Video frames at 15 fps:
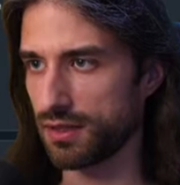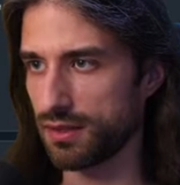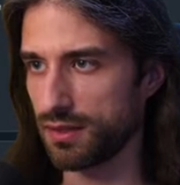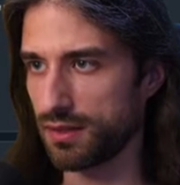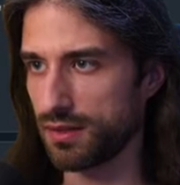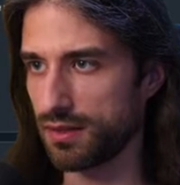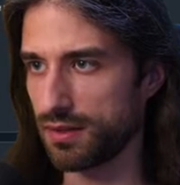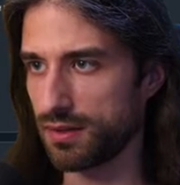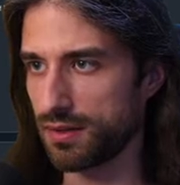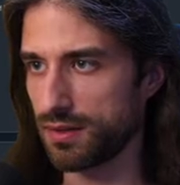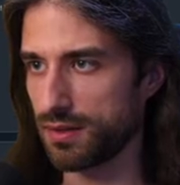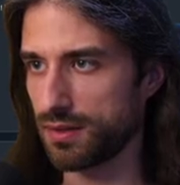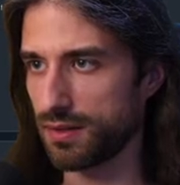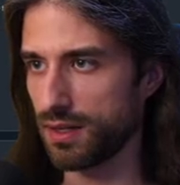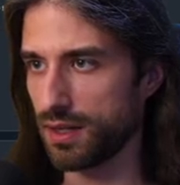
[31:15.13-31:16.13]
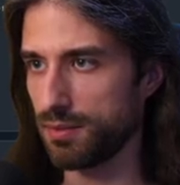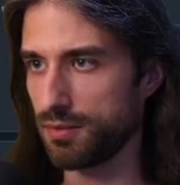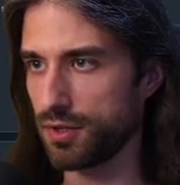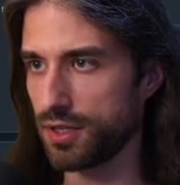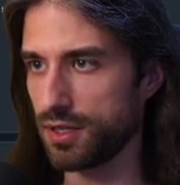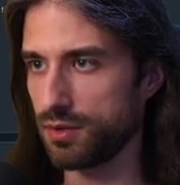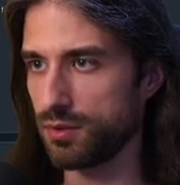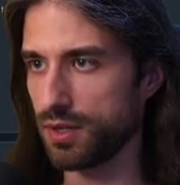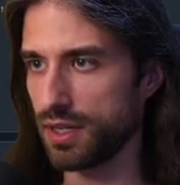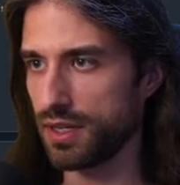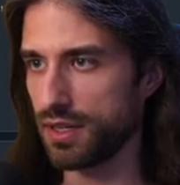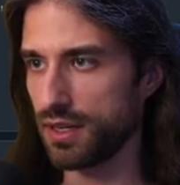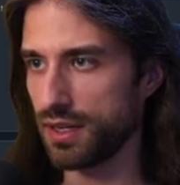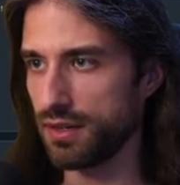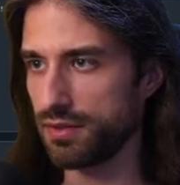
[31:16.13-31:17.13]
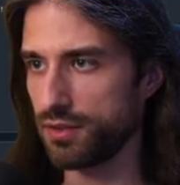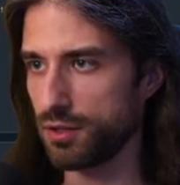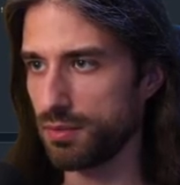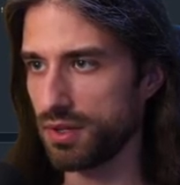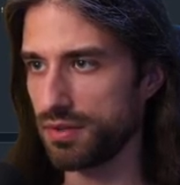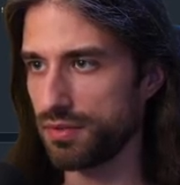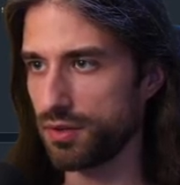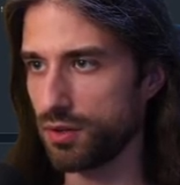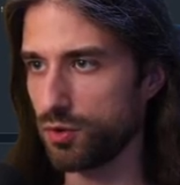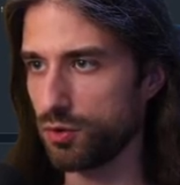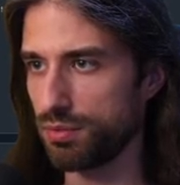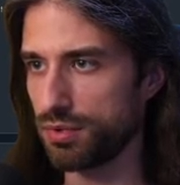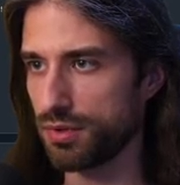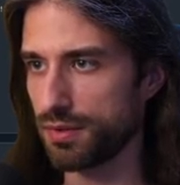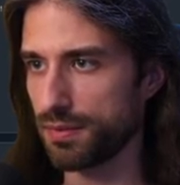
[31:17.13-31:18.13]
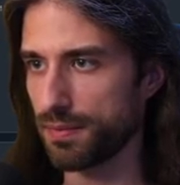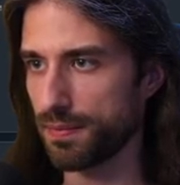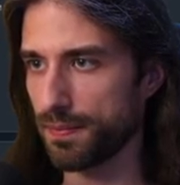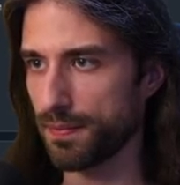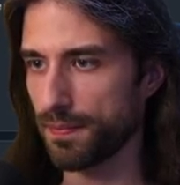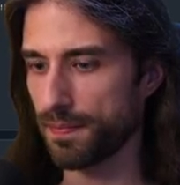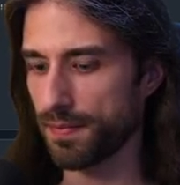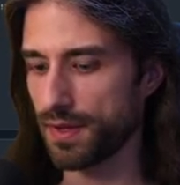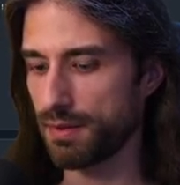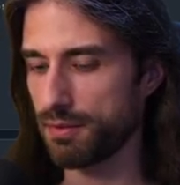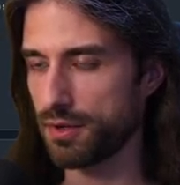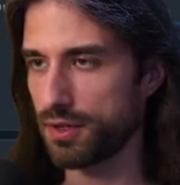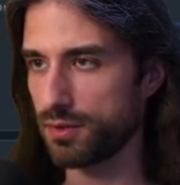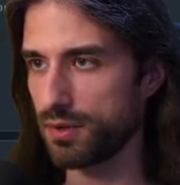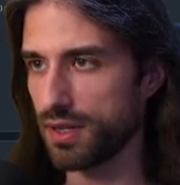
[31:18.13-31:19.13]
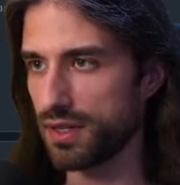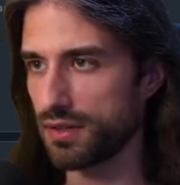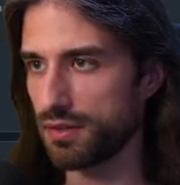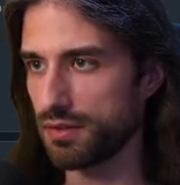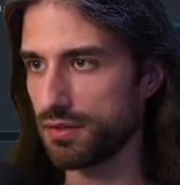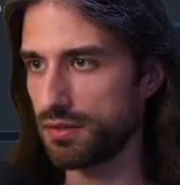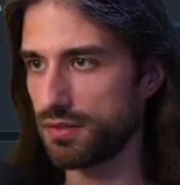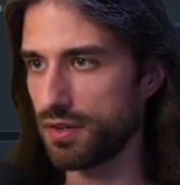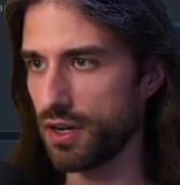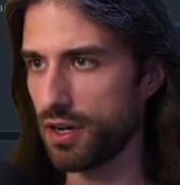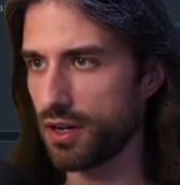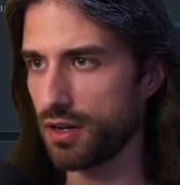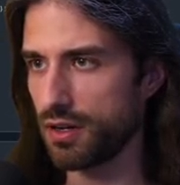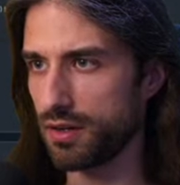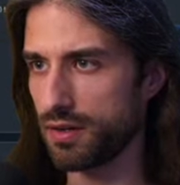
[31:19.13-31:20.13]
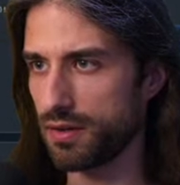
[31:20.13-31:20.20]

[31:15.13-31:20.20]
so I'm gonna do, like, after my for loop, I'm gonna do, like, var.